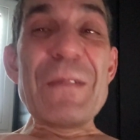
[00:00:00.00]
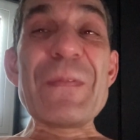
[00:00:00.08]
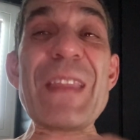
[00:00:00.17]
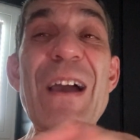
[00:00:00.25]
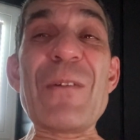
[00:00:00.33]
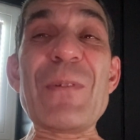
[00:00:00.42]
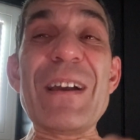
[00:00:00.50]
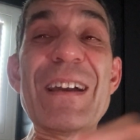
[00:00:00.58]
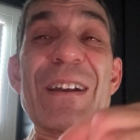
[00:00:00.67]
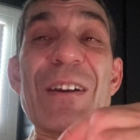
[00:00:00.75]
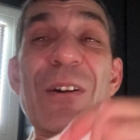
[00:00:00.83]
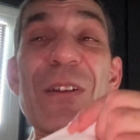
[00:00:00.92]
Now
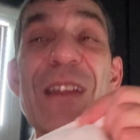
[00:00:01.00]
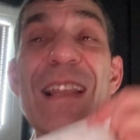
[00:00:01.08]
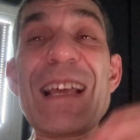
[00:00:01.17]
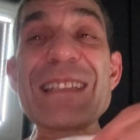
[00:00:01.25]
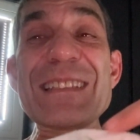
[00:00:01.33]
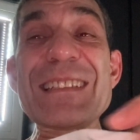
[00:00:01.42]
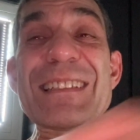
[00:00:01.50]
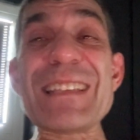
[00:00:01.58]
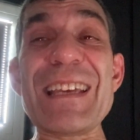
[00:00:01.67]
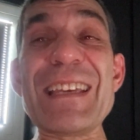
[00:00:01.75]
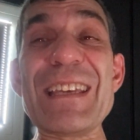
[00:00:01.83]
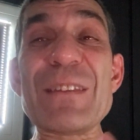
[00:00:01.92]
on our last
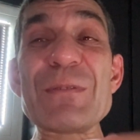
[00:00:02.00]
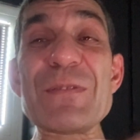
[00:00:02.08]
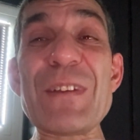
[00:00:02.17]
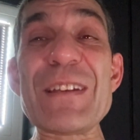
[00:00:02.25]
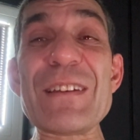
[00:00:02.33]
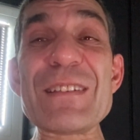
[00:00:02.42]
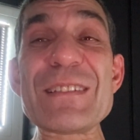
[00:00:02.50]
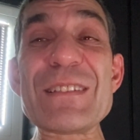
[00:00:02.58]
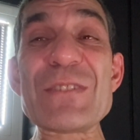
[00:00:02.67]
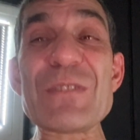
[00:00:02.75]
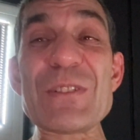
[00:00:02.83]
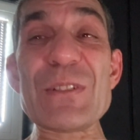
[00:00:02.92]
stay here, there was a very nice
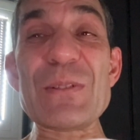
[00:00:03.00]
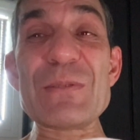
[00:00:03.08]
instructor called